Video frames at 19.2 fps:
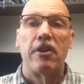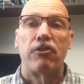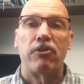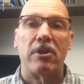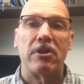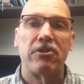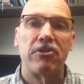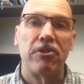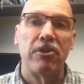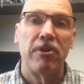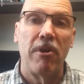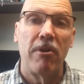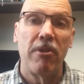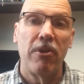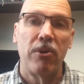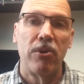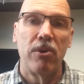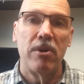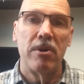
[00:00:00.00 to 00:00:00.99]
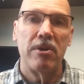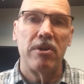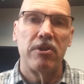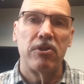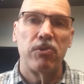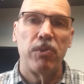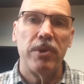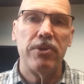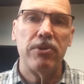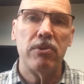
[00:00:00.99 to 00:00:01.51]
Trust you know the Lord
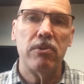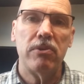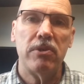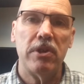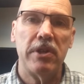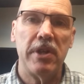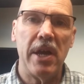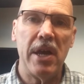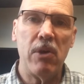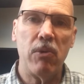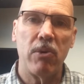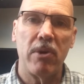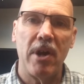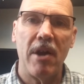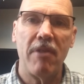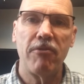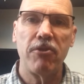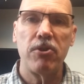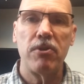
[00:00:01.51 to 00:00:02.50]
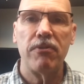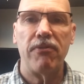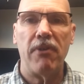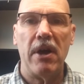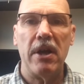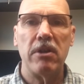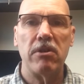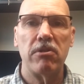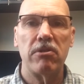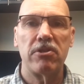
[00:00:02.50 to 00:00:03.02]
is with you today, wherever you
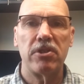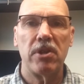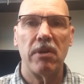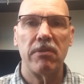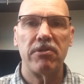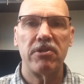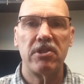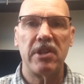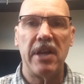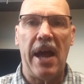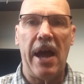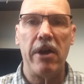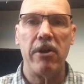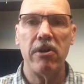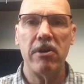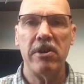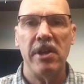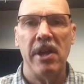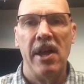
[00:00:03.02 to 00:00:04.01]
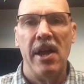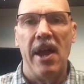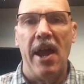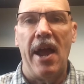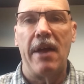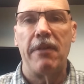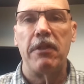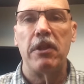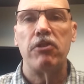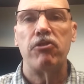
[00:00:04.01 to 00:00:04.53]
find yourself scattered,
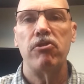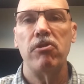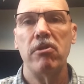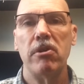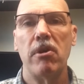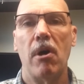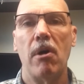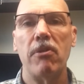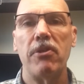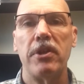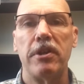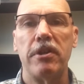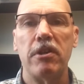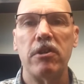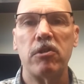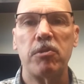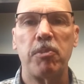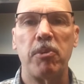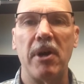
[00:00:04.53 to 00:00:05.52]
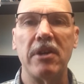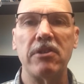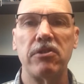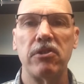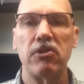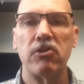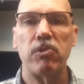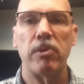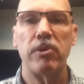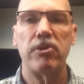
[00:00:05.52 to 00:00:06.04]
and that you know that his
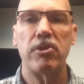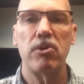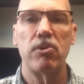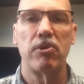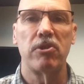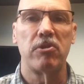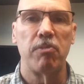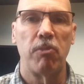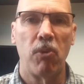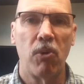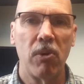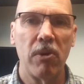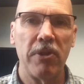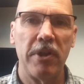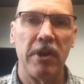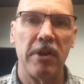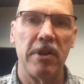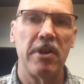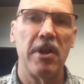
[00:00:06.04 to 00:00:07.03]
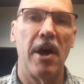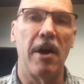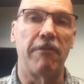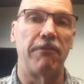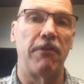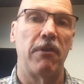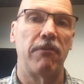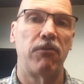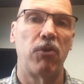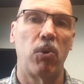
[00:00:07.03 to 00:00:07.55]
presence with you is more than enough
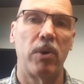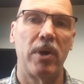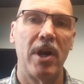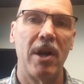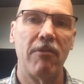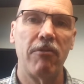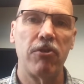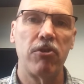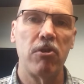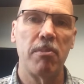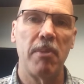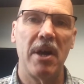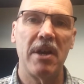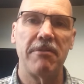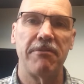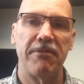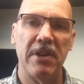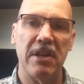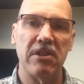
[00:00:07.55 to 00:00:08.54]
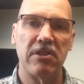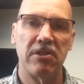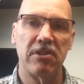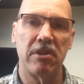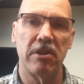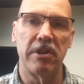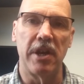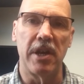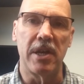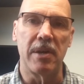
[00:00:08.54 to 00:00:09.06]
for whatever you might face
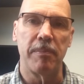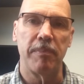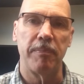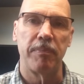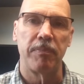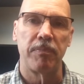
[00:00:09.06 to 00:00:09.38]
today.